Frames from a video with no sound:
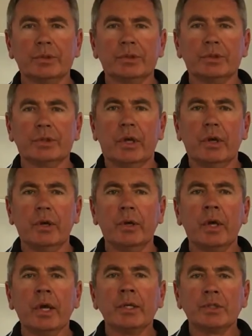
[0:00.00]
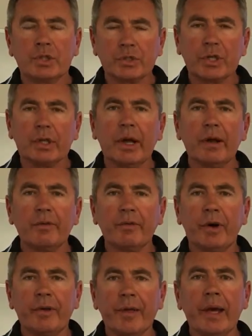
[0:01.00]
So just to
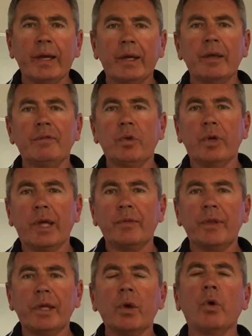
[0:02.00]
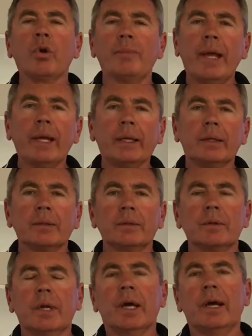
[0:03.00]
clarify that, if you get the automatic
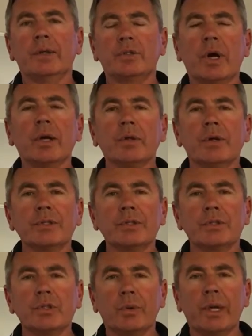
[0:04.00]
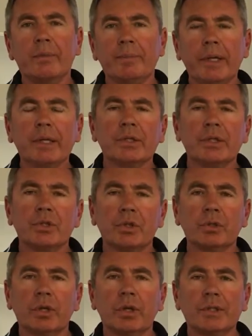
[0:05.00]
truck license, you'll get a B condition
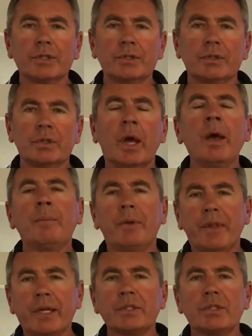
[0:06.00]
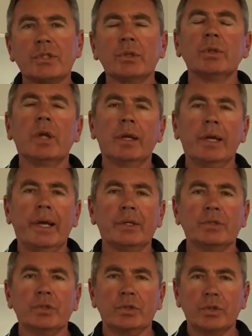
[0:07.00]
on the license, but that still
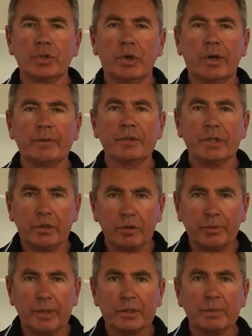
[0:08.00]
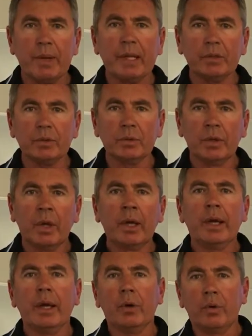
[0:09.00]
allows you to drive synchro mesh manual,
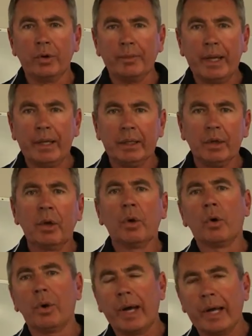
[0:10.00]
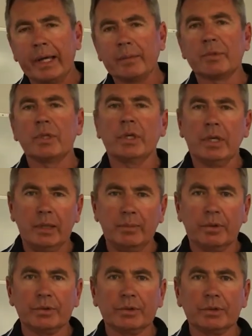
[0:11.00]
automatic or AMT
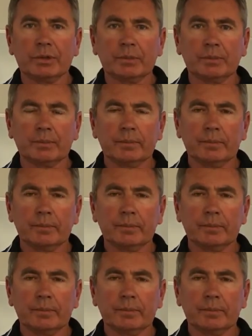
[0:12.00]
gearboxes.